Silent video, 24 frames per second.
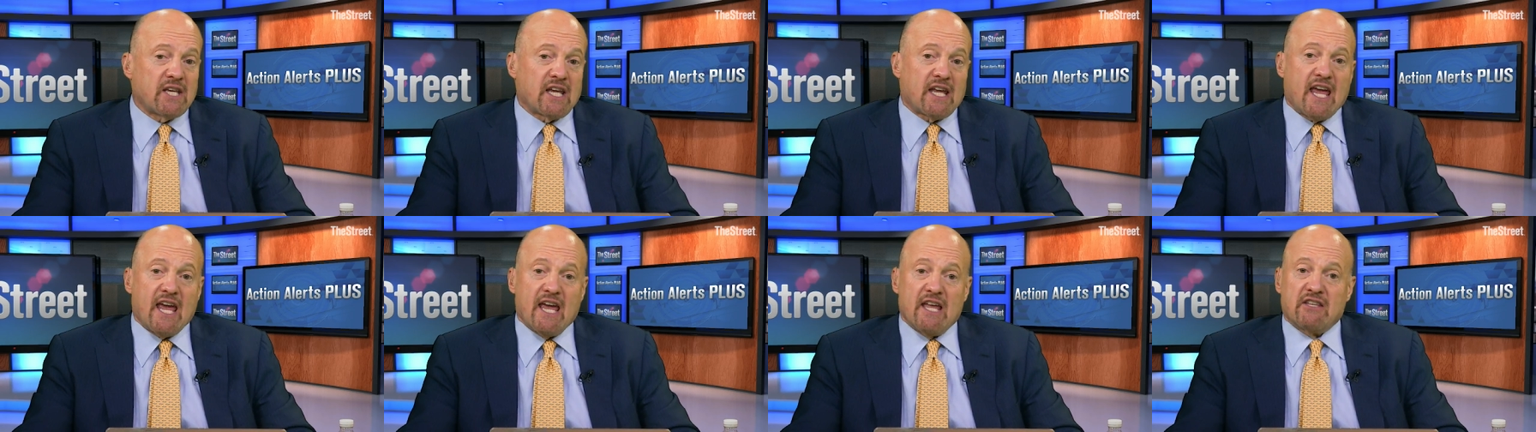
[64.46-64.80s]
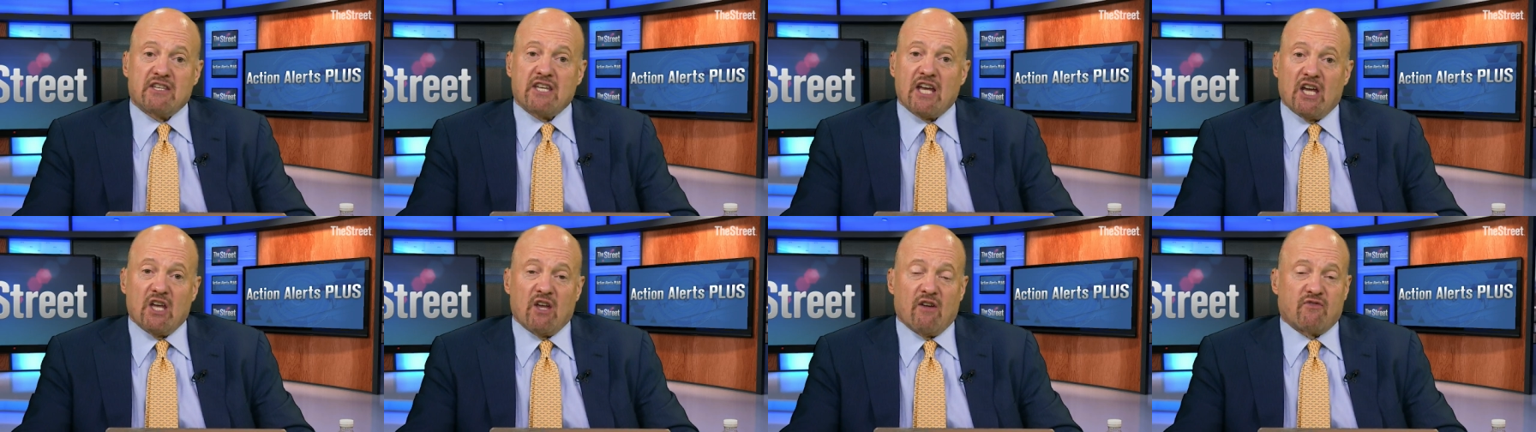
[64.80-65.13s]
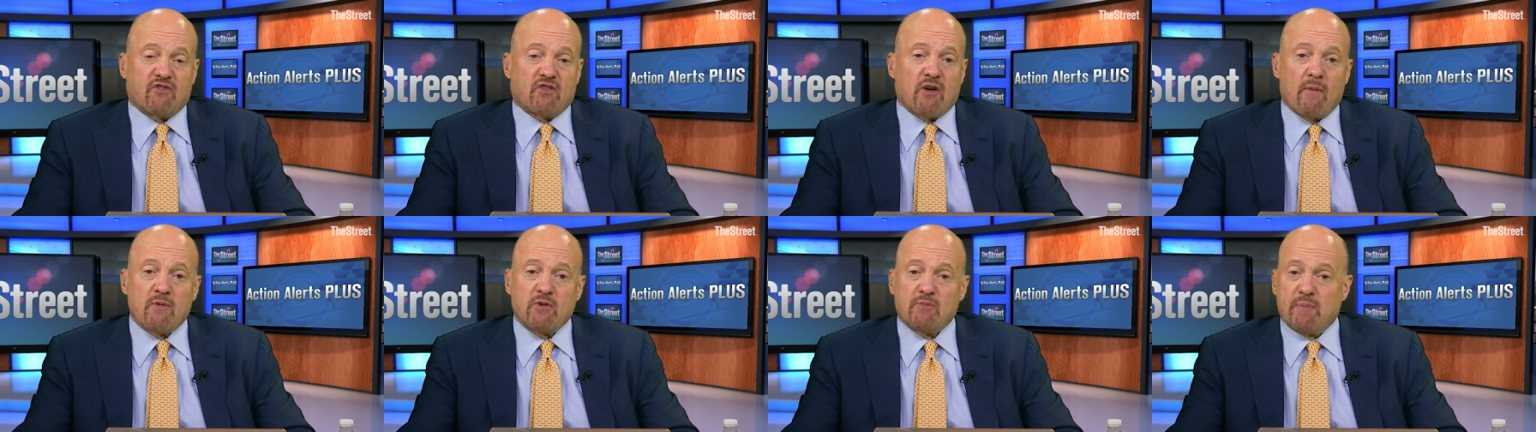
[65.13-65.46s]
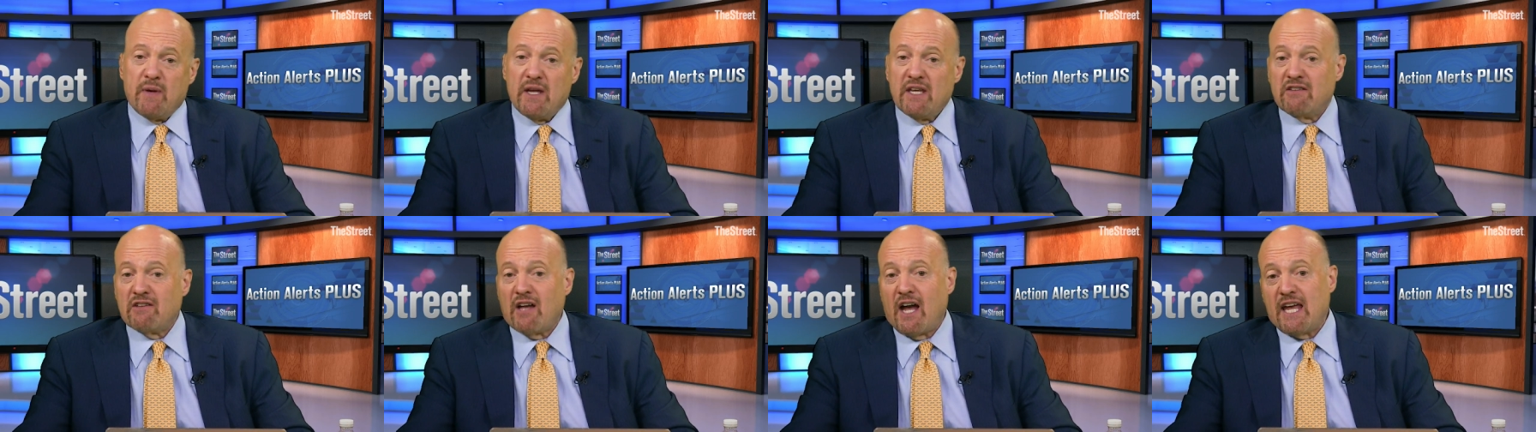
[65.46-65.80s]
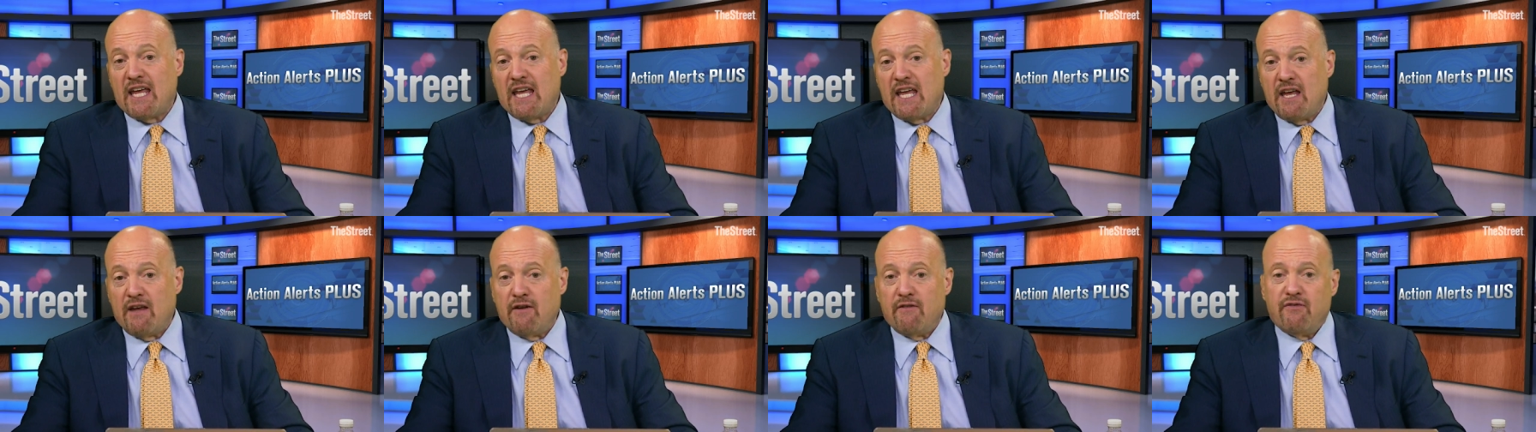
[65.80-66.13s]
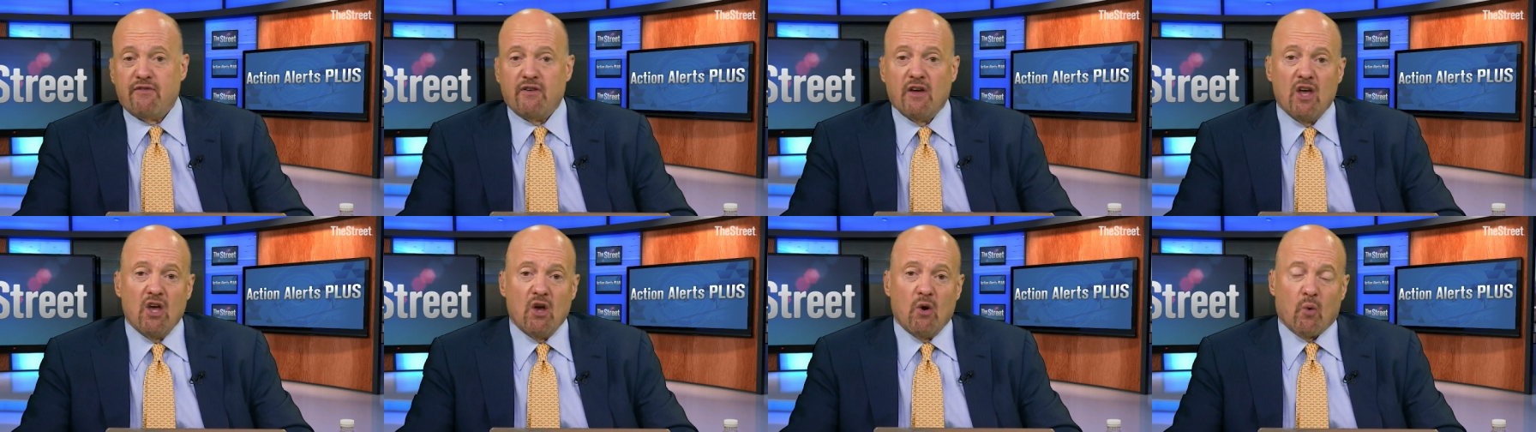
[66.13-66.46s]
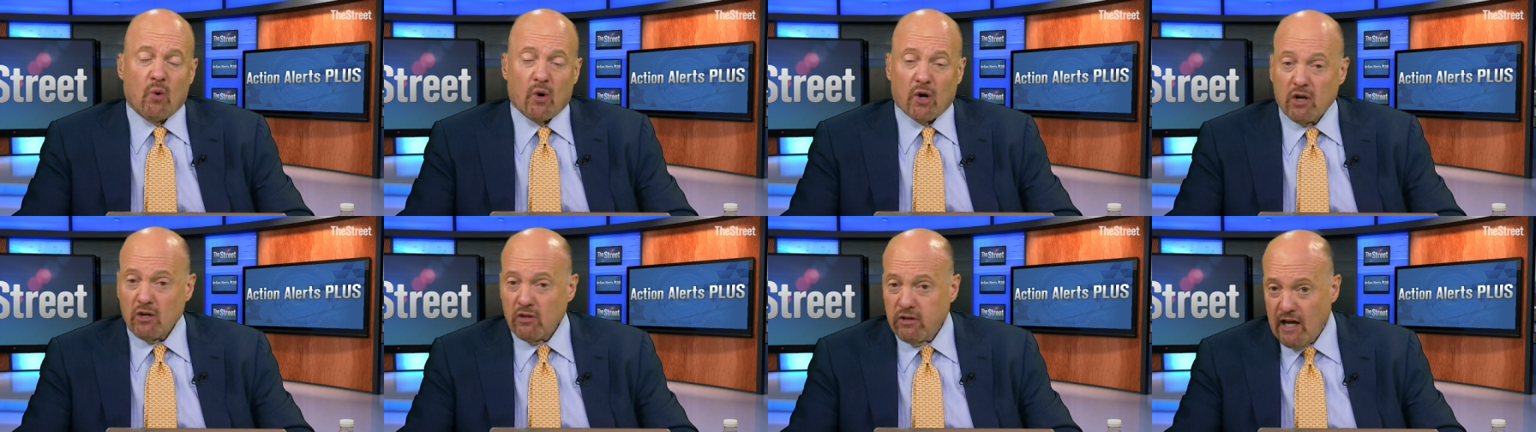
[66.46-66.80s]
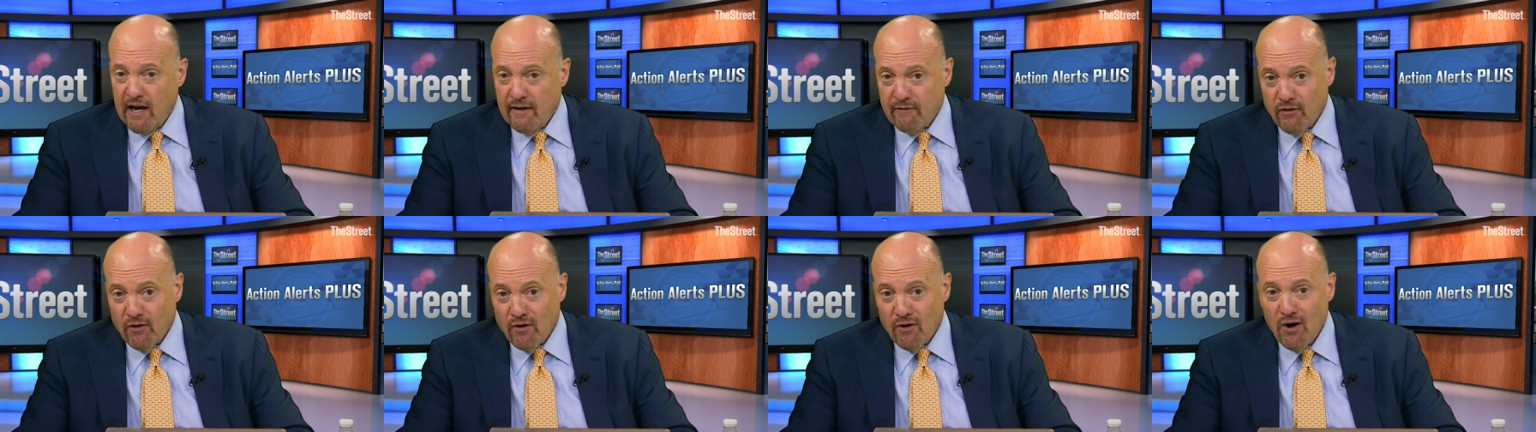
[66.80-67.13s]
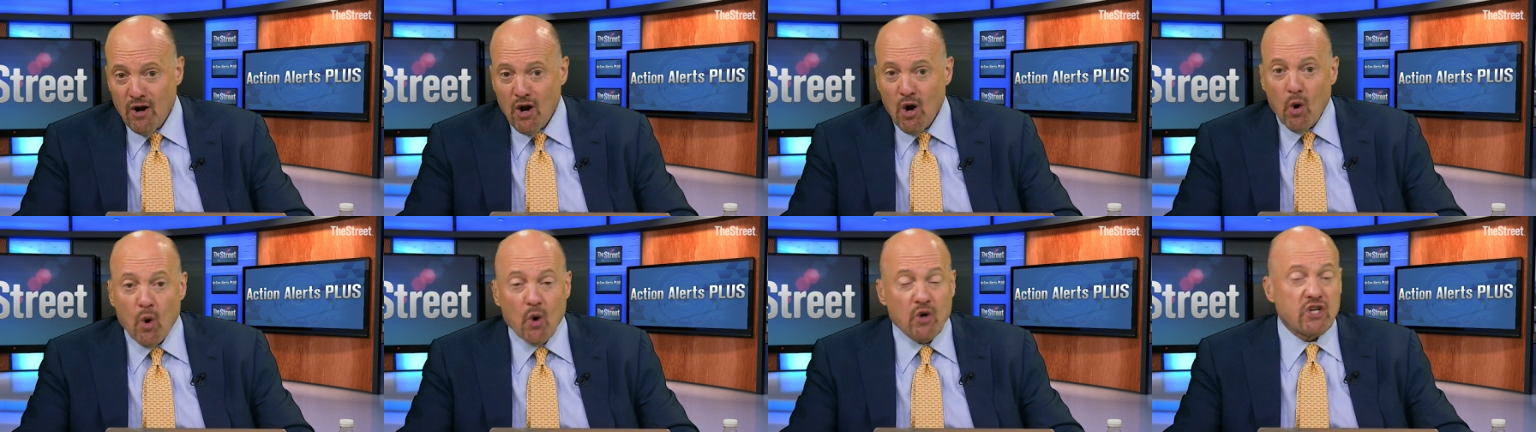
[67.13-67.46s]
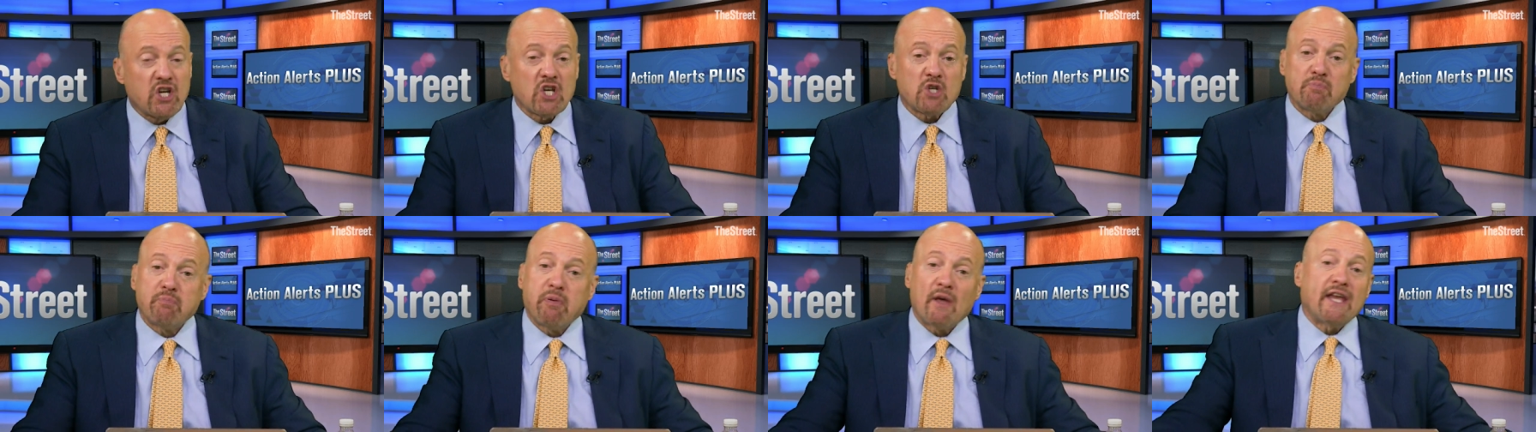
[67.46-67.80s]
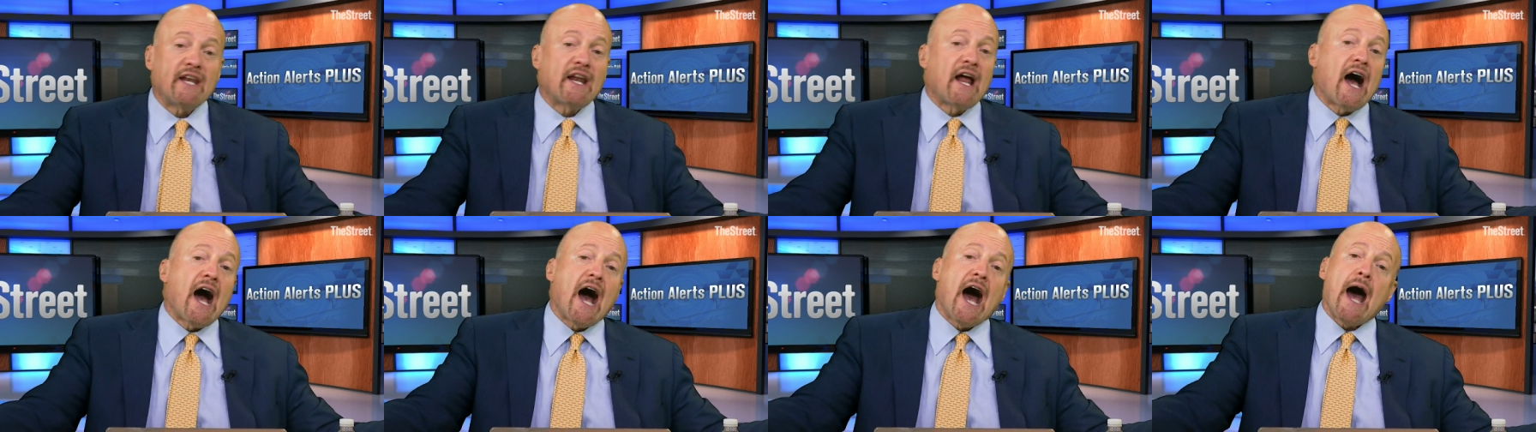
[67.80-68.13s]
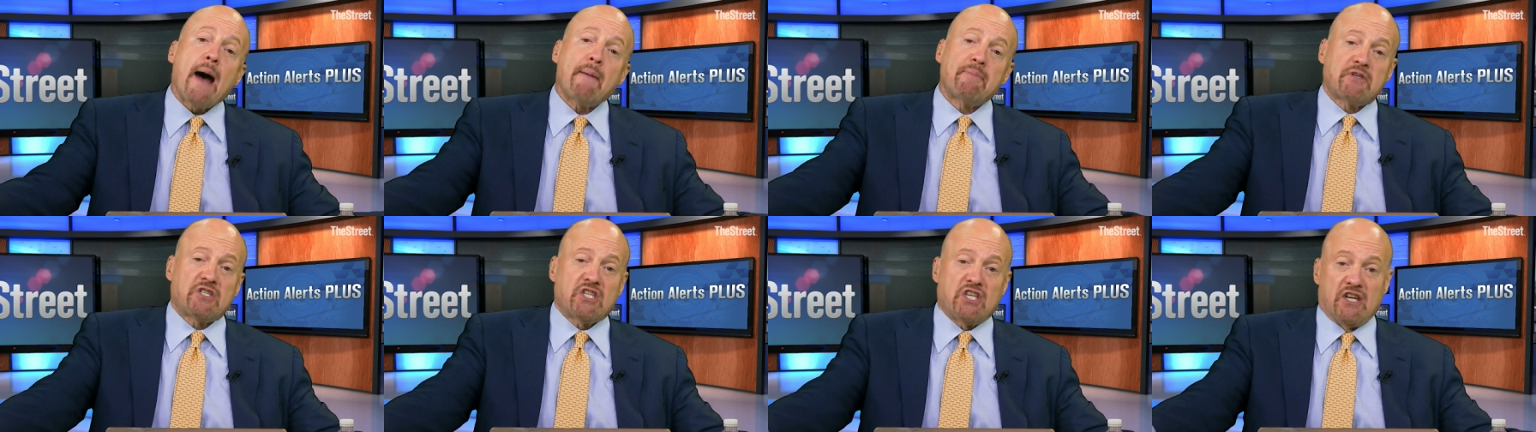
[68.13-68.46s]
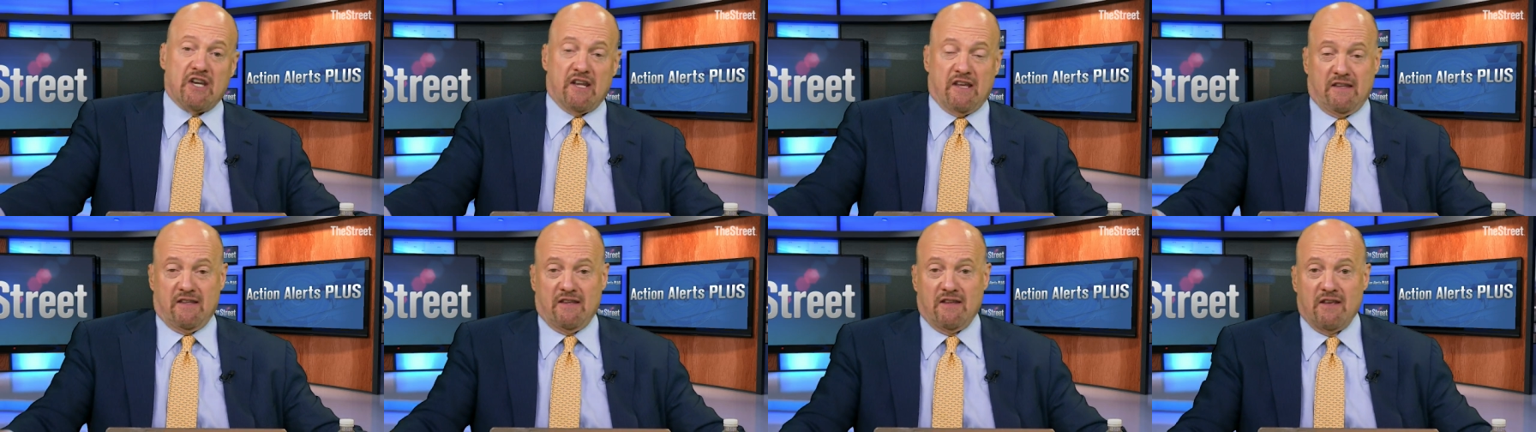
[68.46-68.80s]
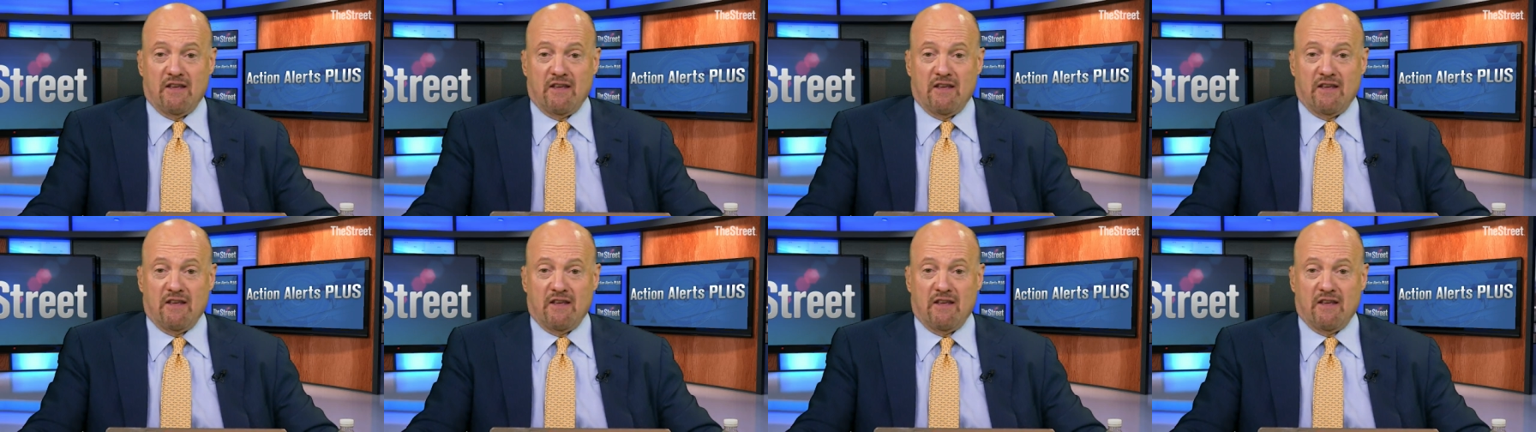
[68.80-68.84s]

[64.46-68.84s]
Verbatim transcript: they can't tell you if Trump's being naive or clever or just plain obstinate.